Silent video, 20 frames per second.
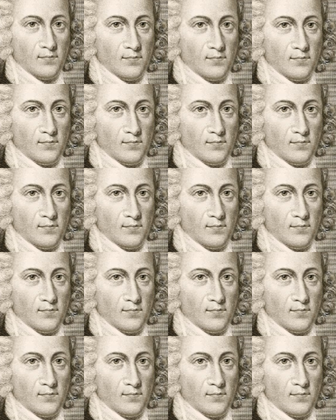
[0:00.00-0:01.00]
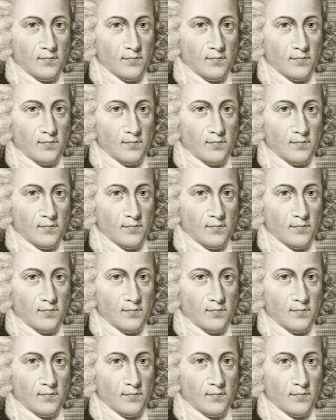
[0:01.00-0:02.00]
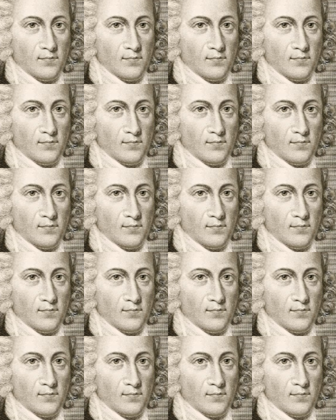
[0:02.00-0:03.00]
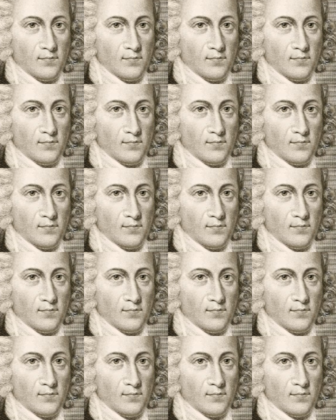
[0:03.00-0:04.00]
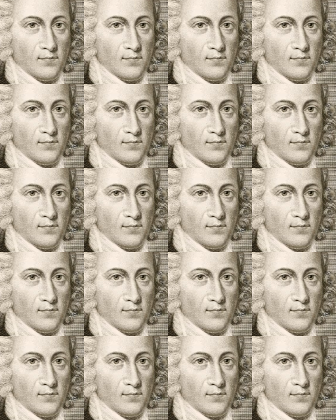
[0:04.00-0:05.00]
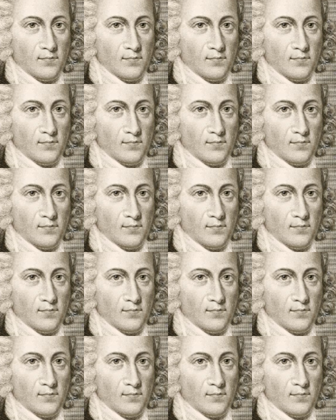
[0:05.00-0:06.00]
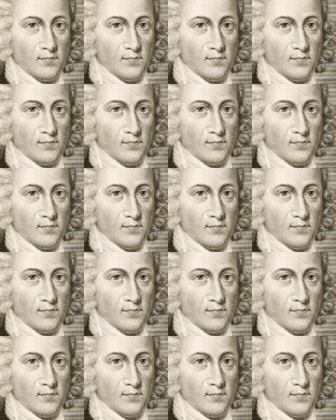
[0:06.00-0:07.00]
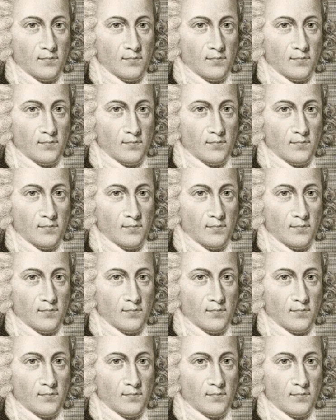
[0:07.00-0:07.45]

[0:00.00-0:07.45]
This is a still picture; no speech is visible.